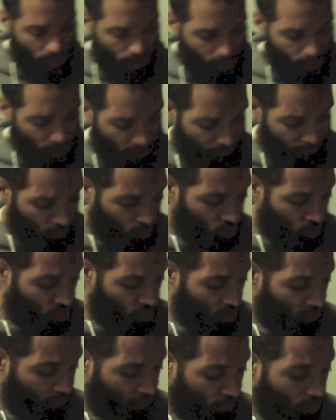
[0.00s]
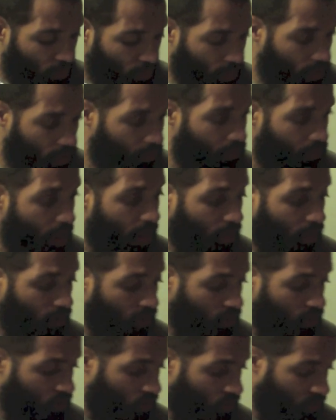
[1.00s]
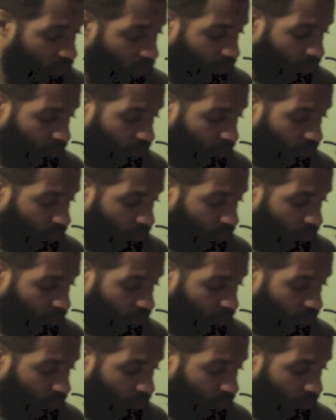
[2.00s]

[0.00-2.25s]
but if you see if you look in the back of this